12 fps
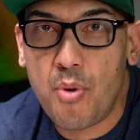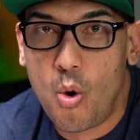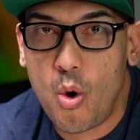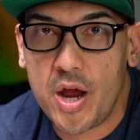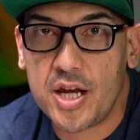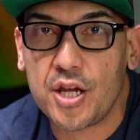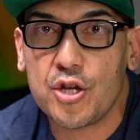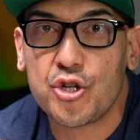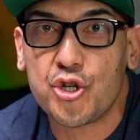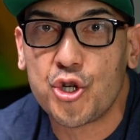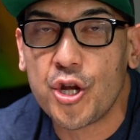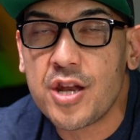point
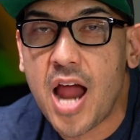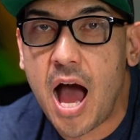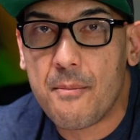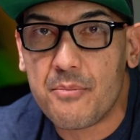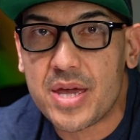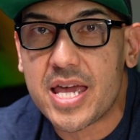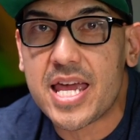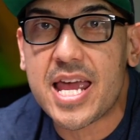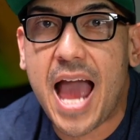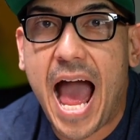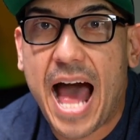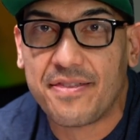should not
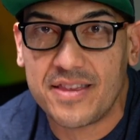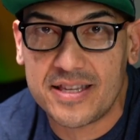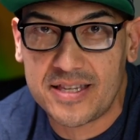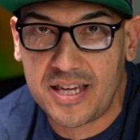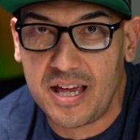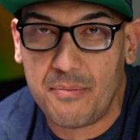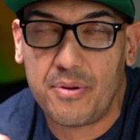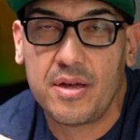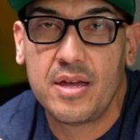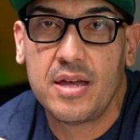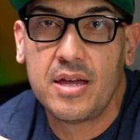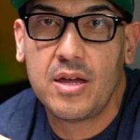be at the tip
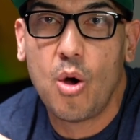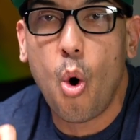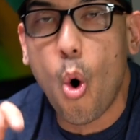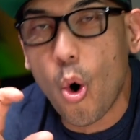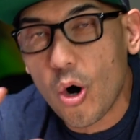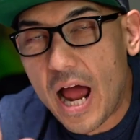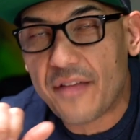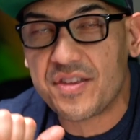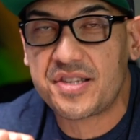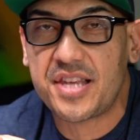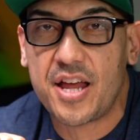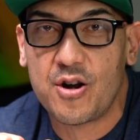or at the
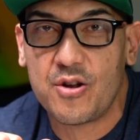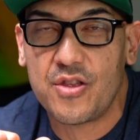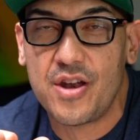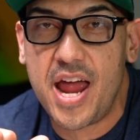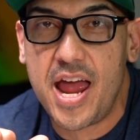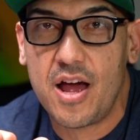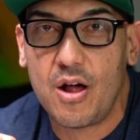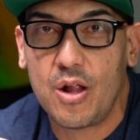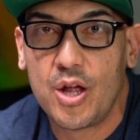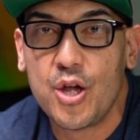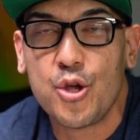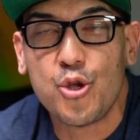center of the nail.
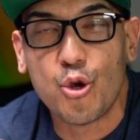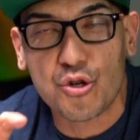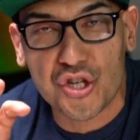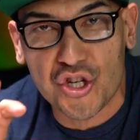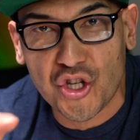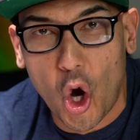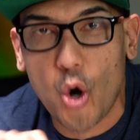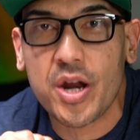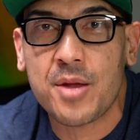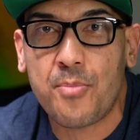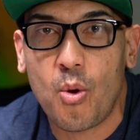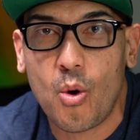Your
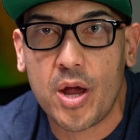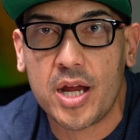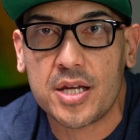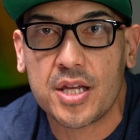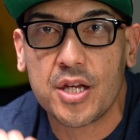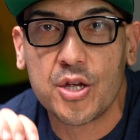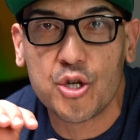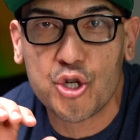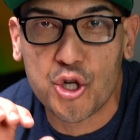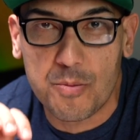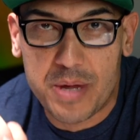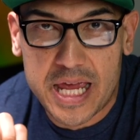starting point
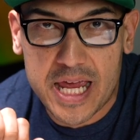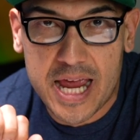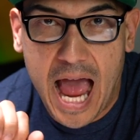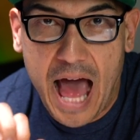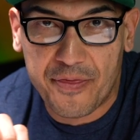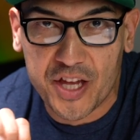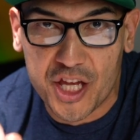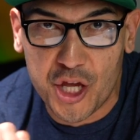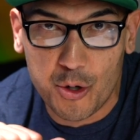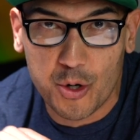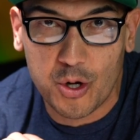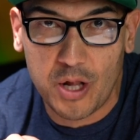should be at the
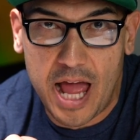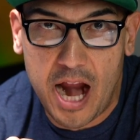cuticle